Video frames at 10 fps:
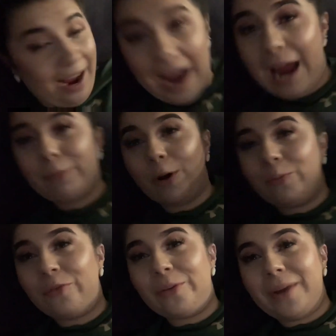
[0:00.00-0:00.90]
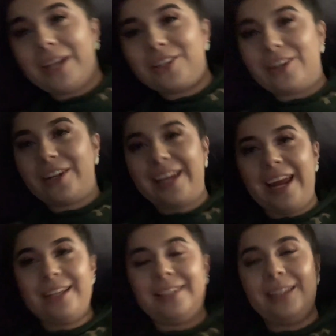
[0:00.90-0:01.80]
I'm home from my turn.
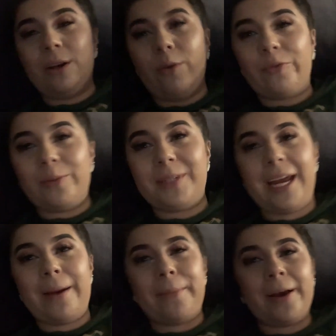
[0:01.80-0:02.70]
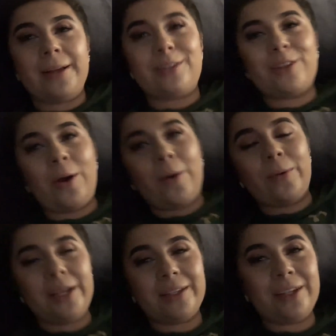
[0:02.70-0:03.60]
Casey's home from Tampa,
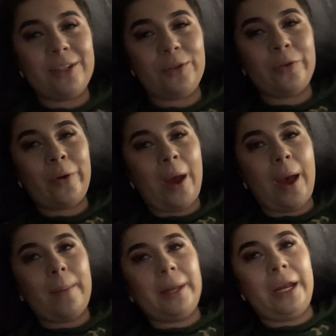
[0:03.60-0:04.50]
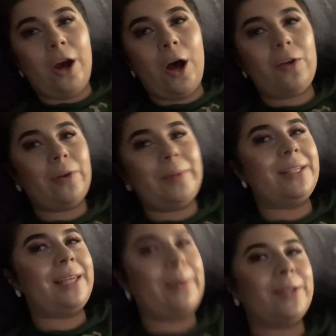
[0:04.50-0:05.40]
so he's gonna do a mini haul from
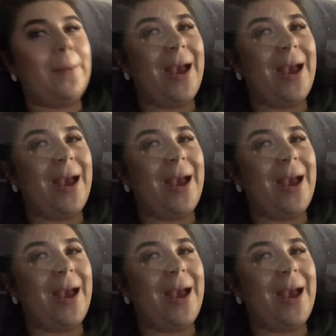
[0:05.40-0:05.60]
his Amazon